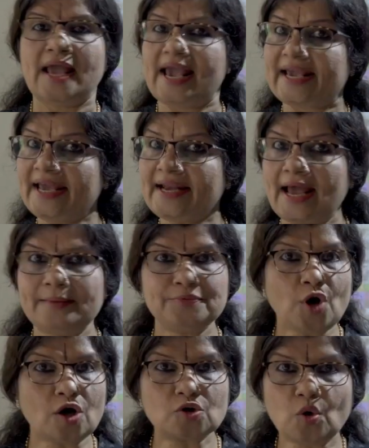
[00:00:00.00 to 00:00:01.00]
Again, I am
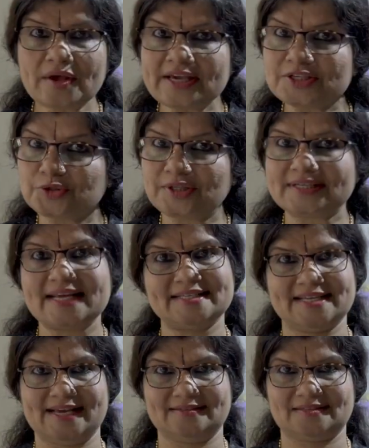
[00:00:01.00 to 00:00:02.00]
not going into the
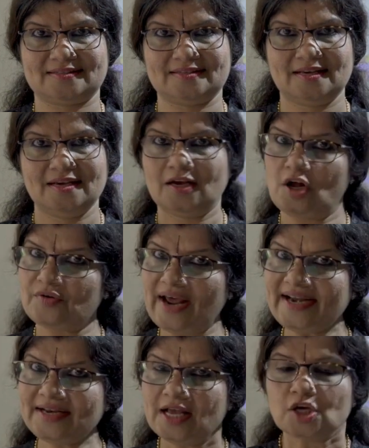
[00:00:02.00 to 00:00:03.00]
details.
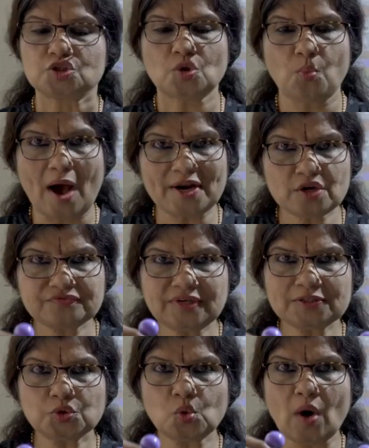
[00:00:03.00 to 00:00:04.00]
Alright. So, one of
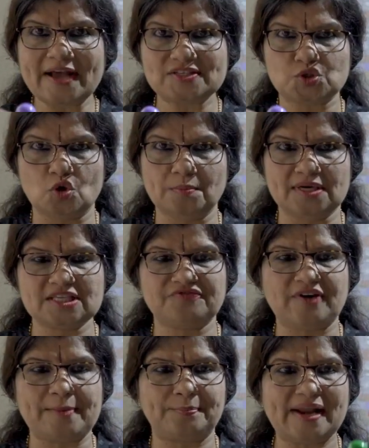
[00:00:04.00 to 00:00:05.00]
the 2 isomers,
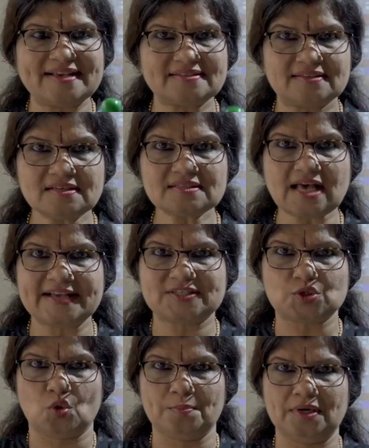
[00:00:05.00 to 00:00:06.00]
if I place this
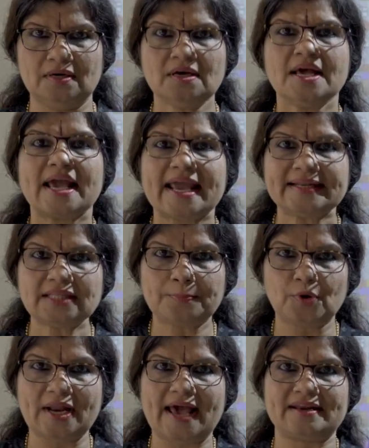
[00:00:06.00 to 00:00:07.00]
isomer in the
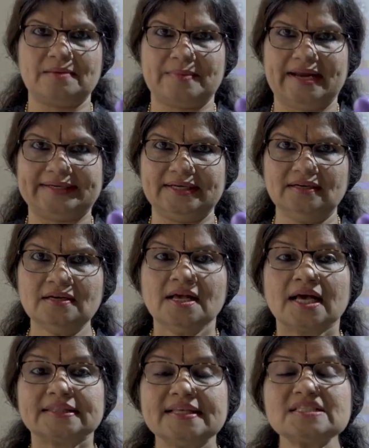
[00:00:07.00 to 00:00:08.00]
polarimeter,
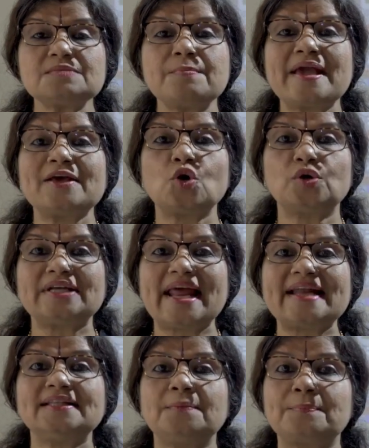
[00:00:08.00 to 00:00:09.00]
this may
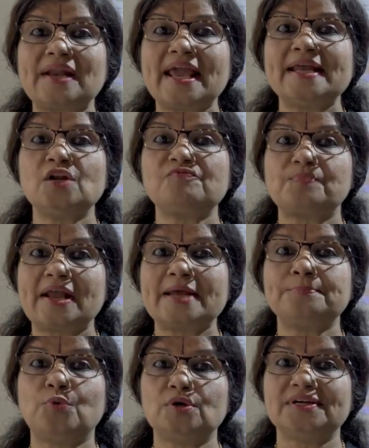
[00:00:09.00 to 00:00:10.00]
rotate the plane of
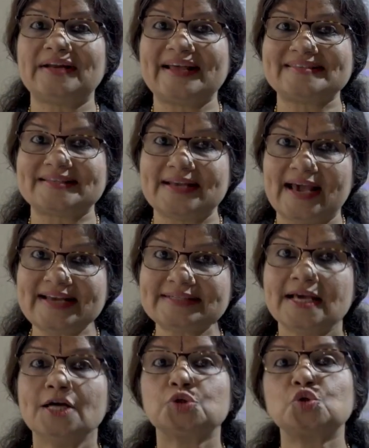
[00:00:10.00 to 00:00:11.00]
plane polarized light
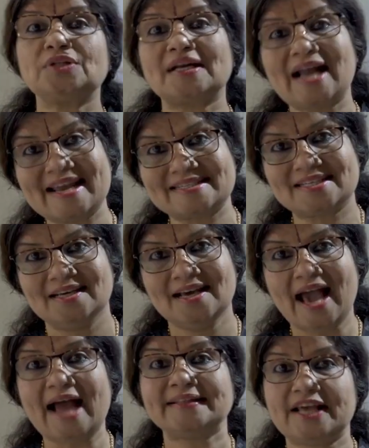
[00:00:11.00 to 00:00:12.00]
to the right,
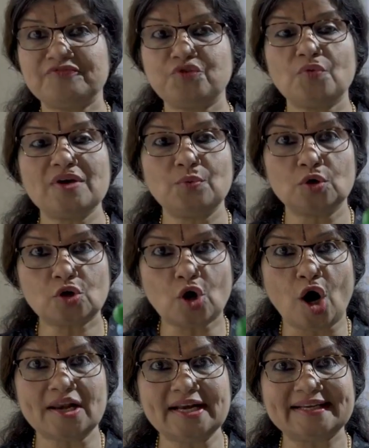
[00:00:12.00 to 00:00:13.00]
and therefore we would
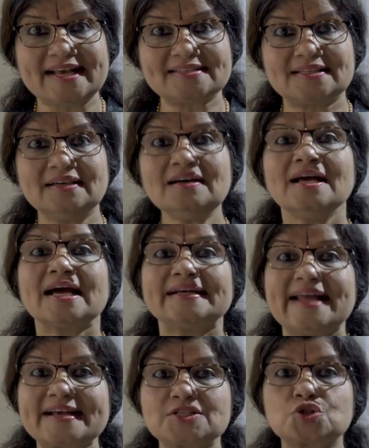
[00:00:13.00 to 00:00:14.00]
call it as the
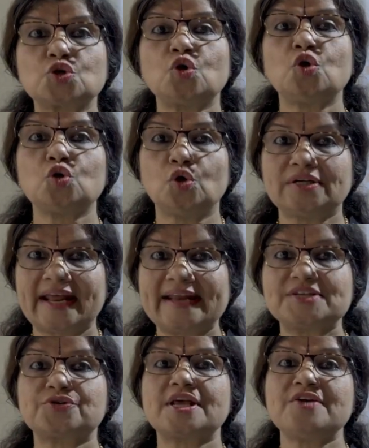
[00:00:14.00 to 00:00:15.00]

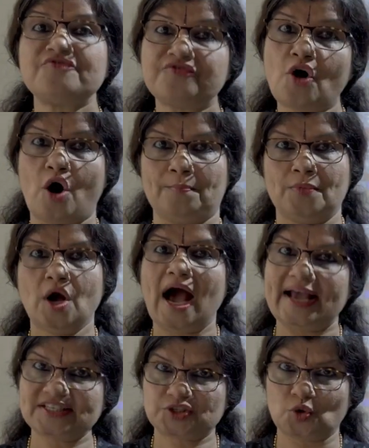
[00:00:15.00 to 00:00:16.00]
dextrorotatory form
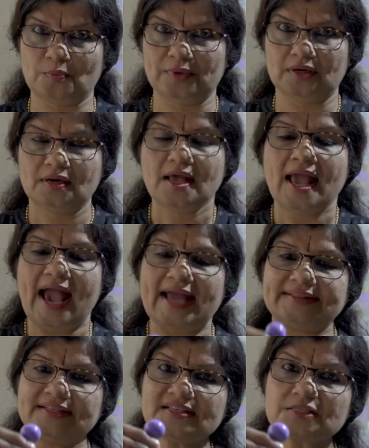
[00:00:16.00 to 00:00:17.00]
isomer,
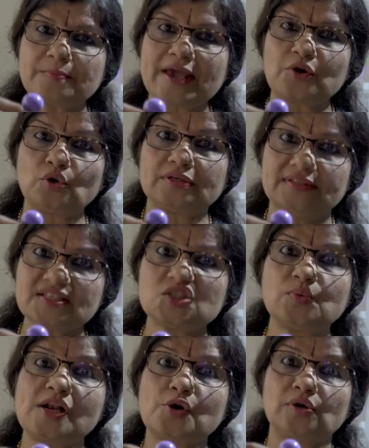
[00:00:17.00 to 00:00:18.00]
and this
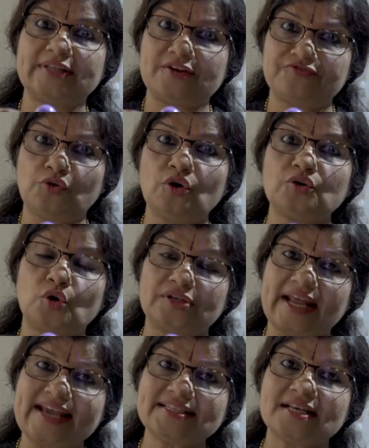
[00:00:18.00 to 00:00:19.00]
will therefore
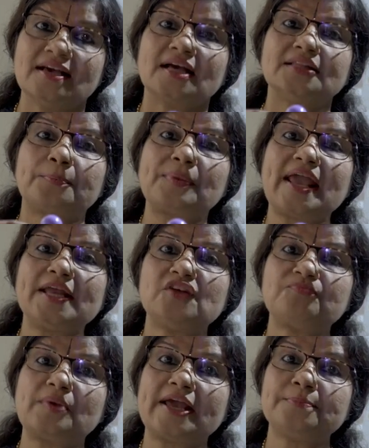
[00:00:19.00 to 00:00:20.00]
rotate the plane
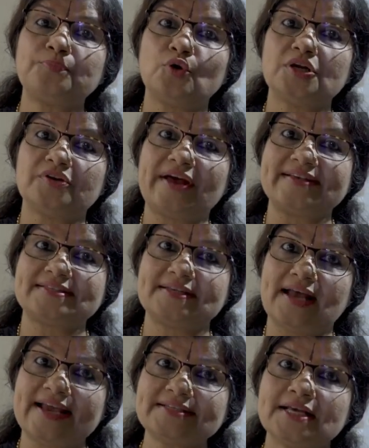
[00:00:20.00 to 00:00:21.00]
of plane polarized
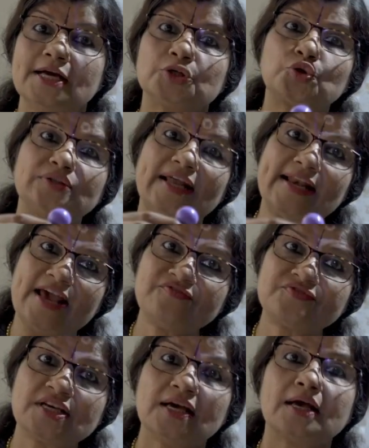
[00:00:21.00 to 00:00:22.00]
light to the
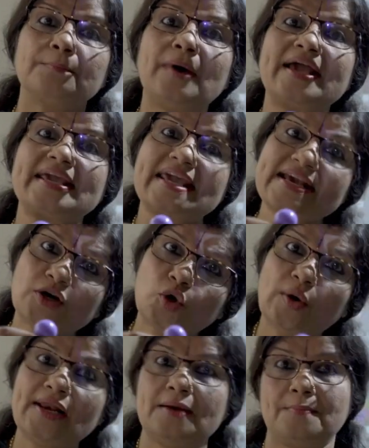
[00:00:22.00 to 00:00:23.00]
left by
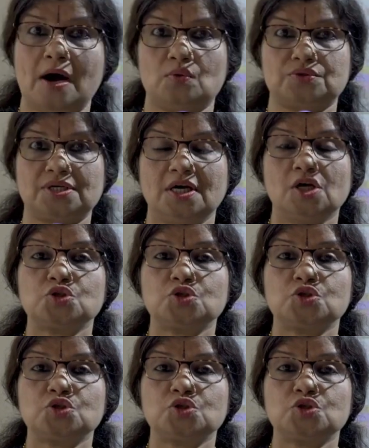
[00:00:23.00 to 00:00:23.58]
equal amount.